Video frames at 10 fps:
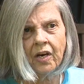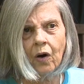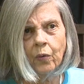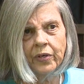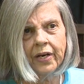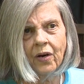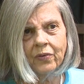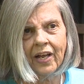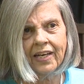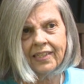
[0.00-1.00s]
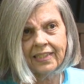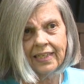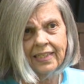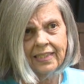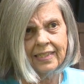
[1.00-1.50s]
going on like it
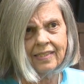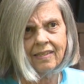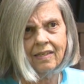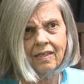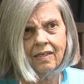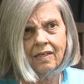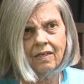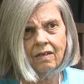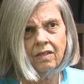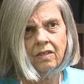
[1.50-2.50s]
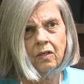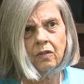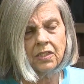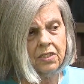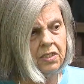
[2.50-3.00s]
is. You know,
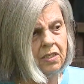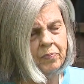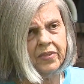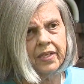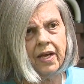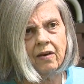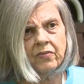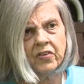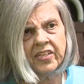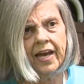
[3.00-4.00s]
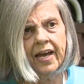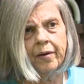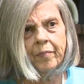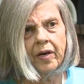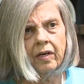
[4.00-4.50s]
it's something every time.